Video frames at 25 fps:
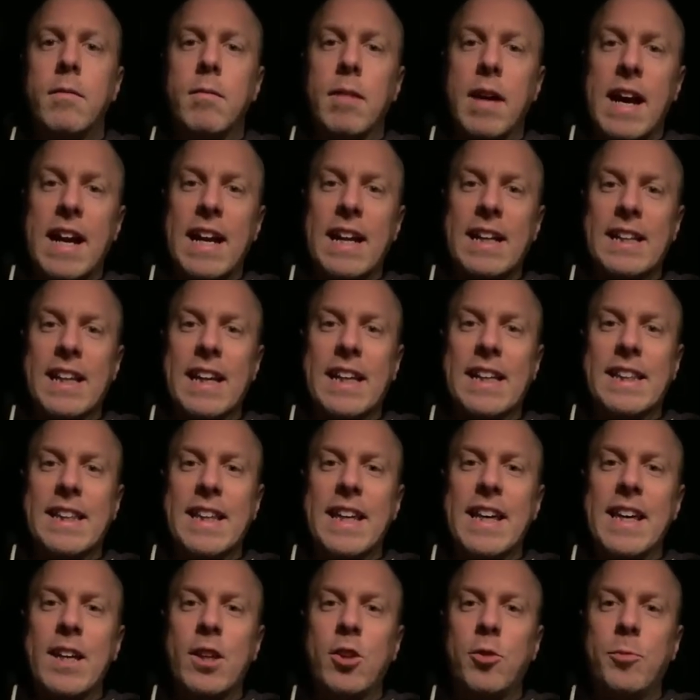And I like
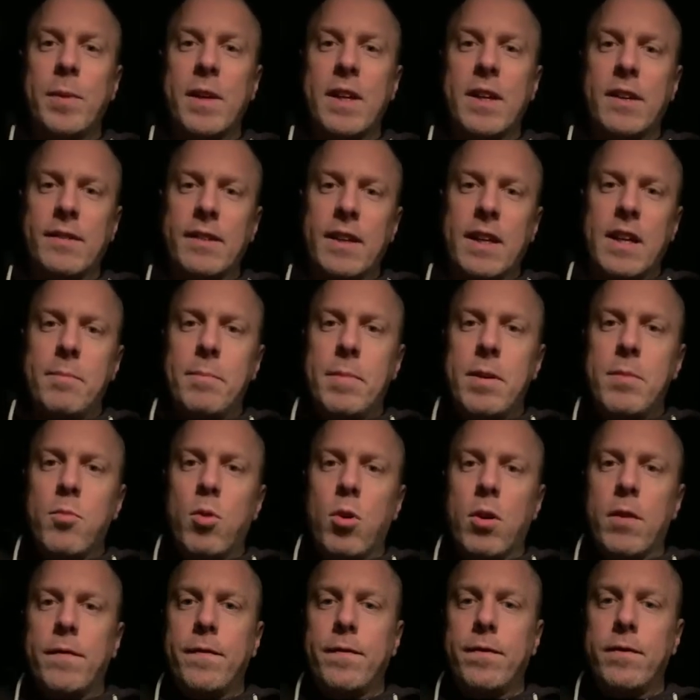these because they can be
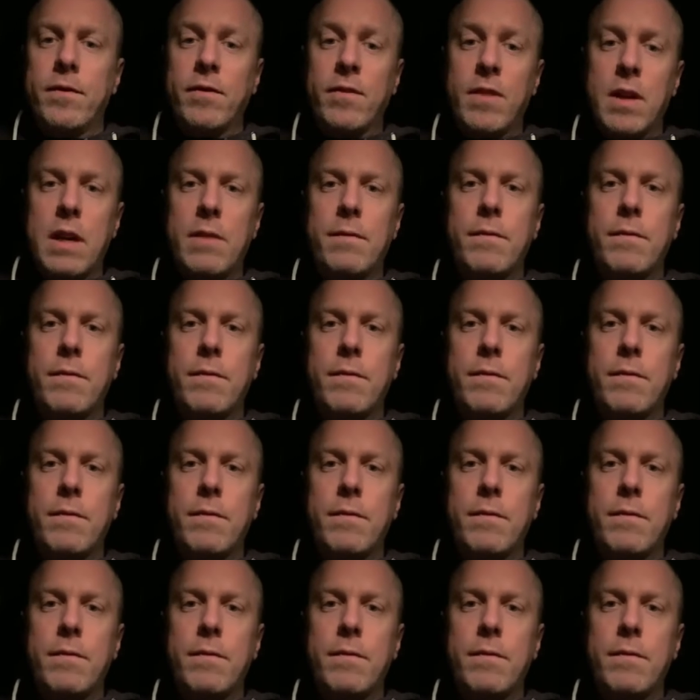more fr-